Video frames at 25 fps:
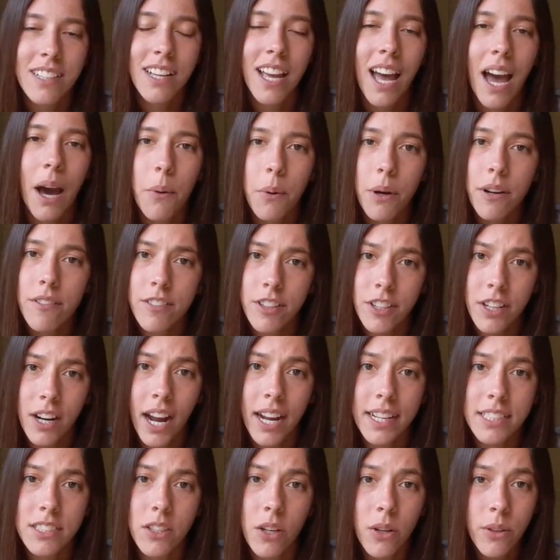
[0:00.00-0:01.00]
However,
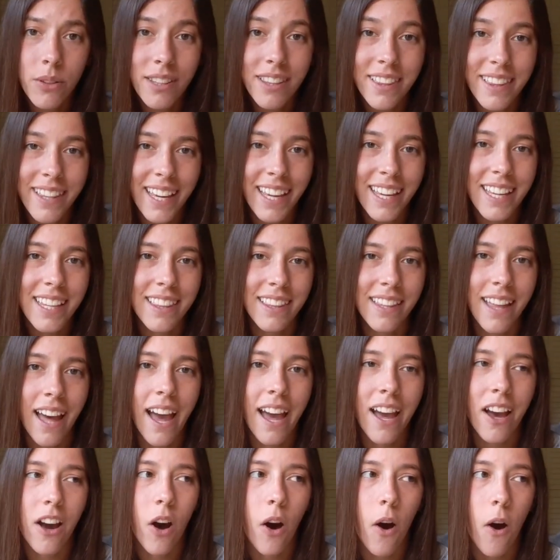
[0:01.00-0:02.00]
I don't think
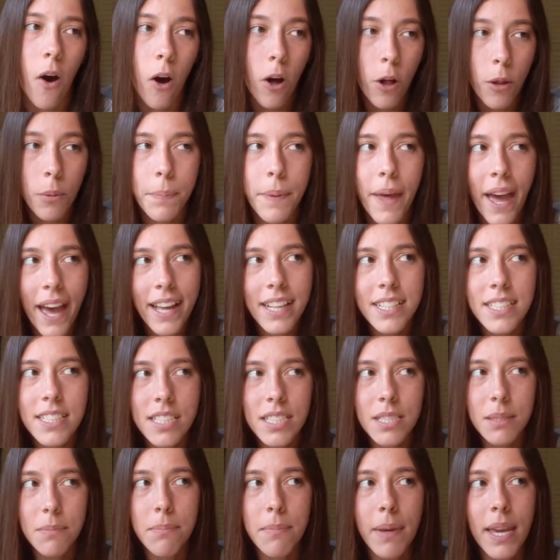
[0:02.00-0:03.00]
that all
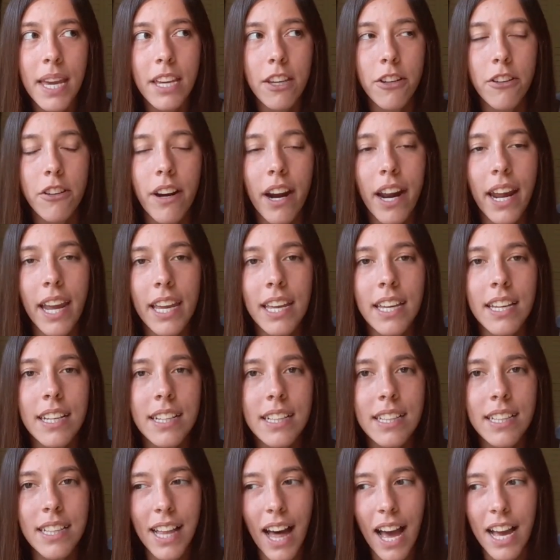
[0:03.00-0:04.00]
pets make great
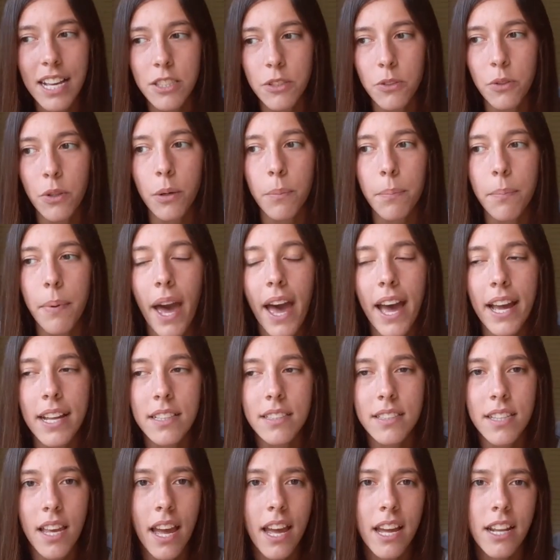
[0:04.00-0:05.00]
classroom
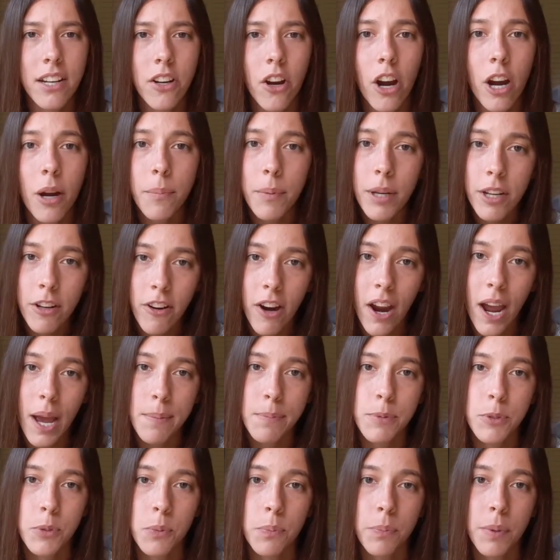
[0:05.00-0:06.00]
pets, and hermit
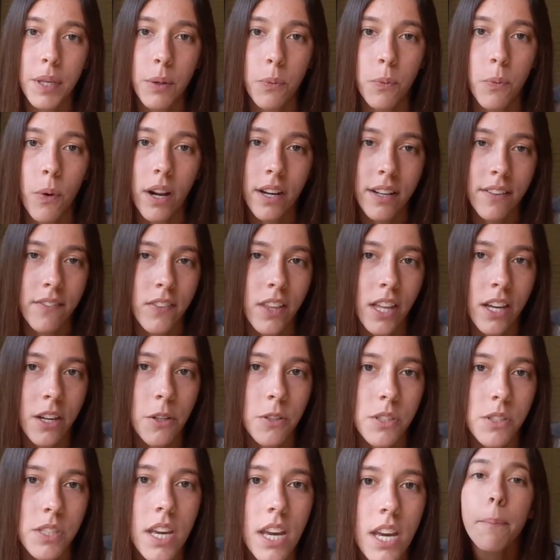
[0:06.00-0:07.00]
crabs would be one of
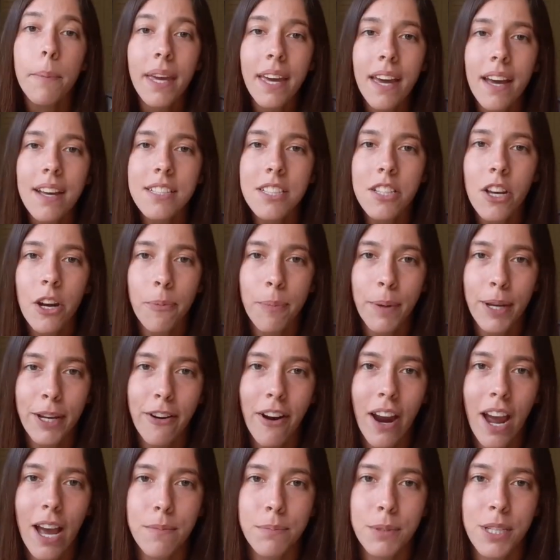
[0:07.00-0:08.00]
those. Because hermit
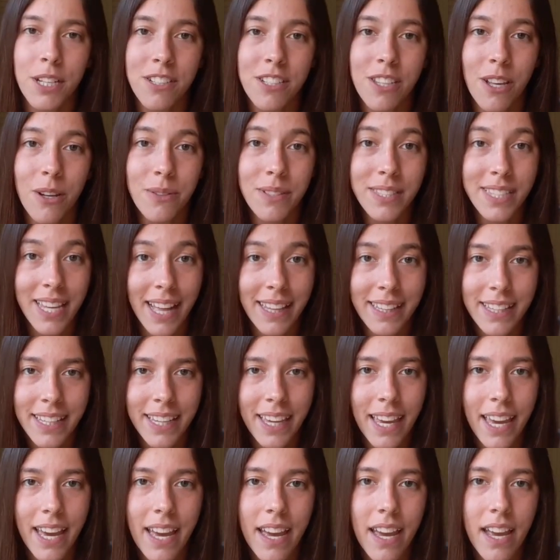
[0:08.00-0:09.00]
crabs are so
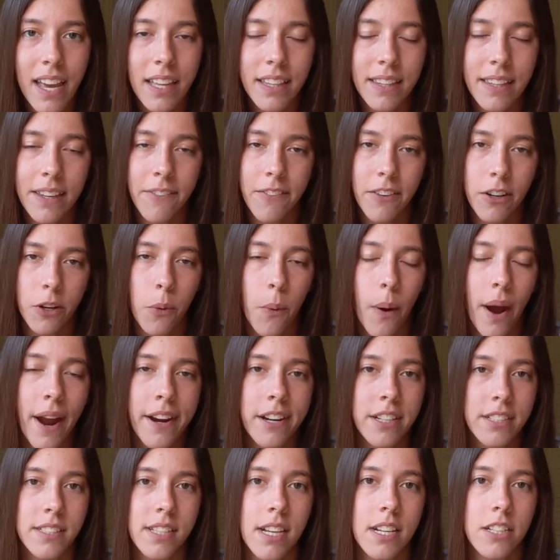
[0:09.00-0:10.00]
delicate and they
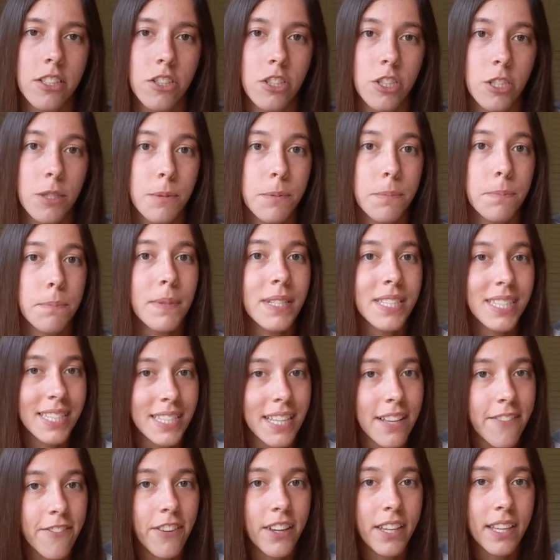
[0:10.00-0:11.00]
require such
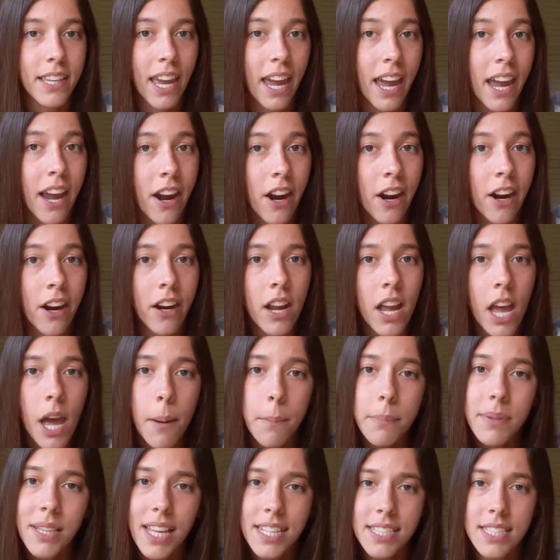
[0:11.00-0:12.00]
specific care,
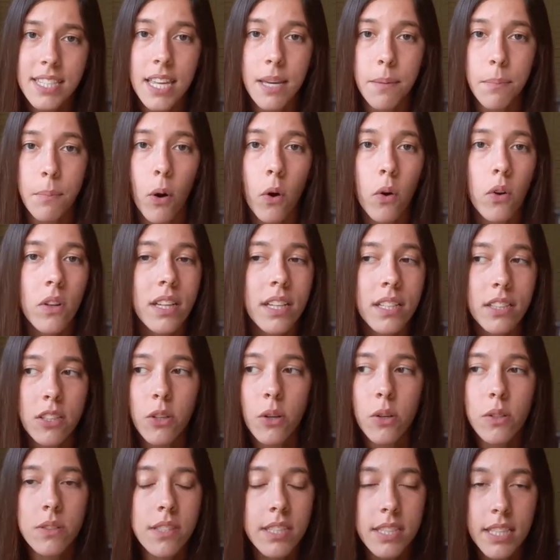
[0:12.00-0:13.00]
plus they molt and
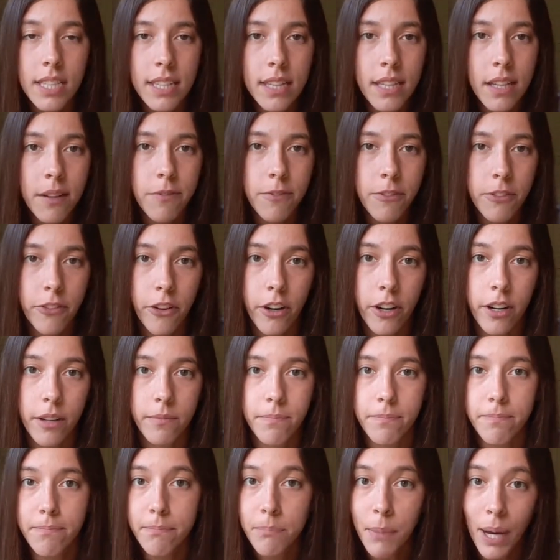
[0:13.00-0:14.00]
you don't see them
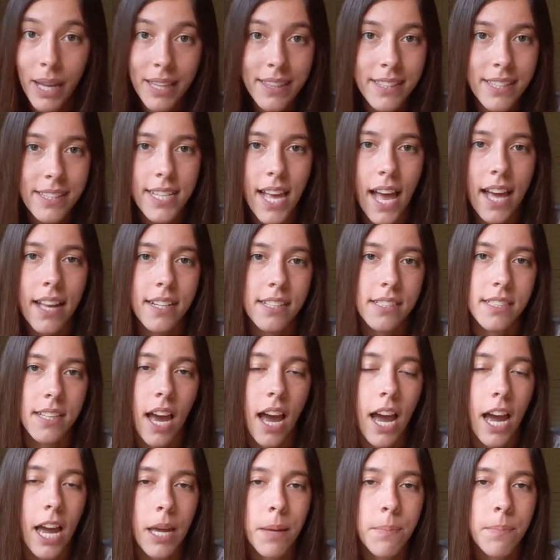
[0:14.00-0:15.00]
for months at a
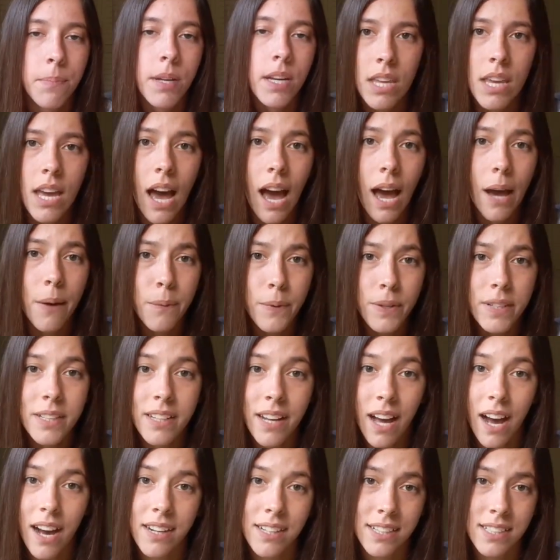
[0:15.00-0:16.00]
time, I would
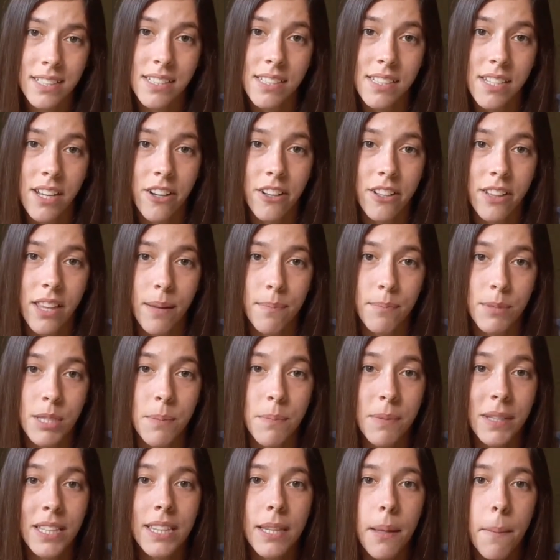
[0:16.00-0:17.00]
not consider them to
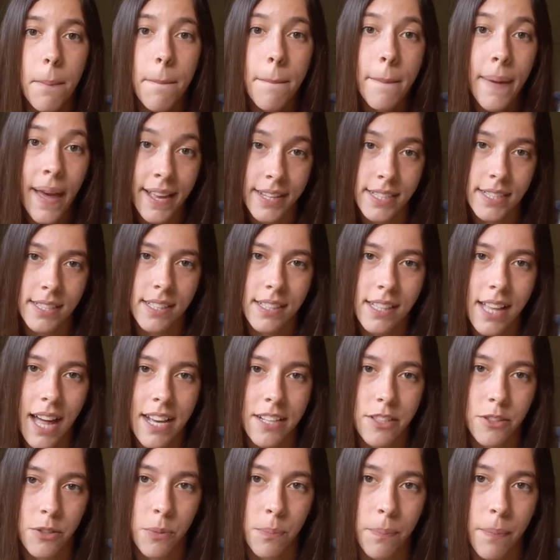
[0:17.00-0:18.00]
be the best
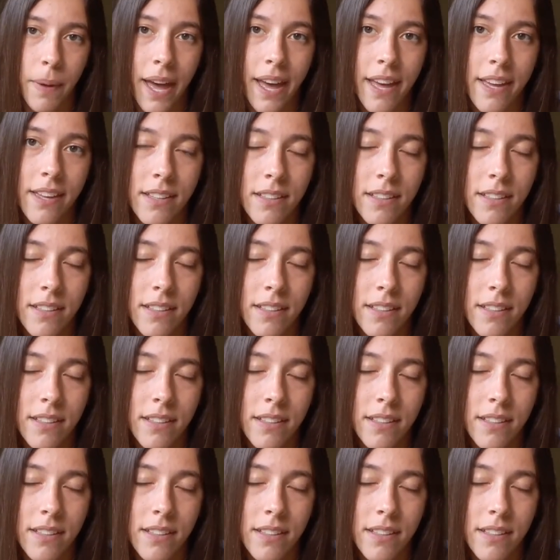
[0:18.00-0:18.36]
classroom pet.